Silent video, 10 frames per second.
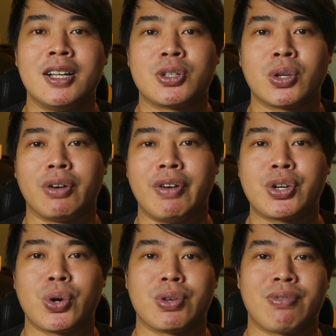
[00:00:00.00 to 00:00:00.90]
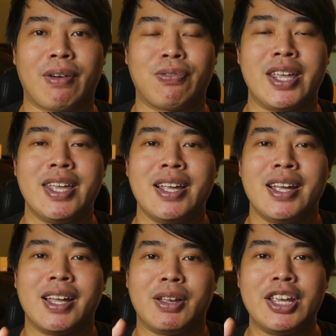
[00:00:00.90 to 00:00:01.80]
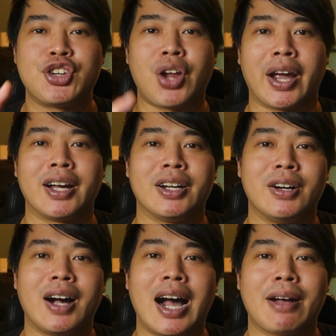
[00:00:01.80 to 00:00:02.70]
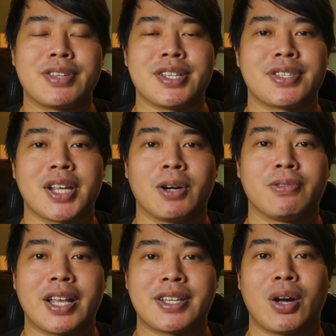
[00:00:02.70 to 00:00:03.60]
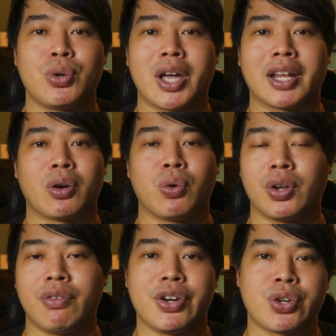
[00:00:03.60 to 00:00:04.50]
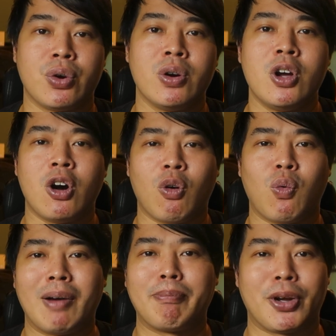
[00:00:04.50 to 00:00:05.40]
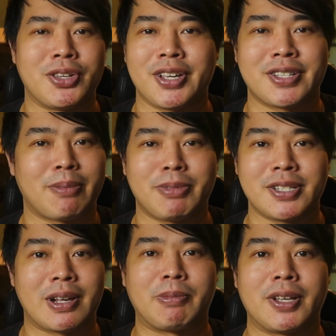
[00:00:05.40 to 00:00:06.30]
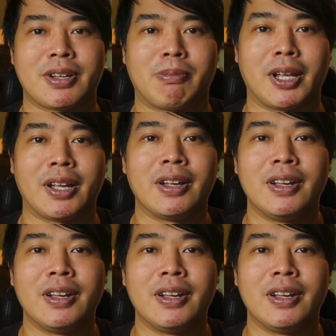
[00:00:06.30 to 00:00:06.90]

So the ratio is roughly each diagonal halves itself. That's how you get the golden ratio of 1.6 something something something.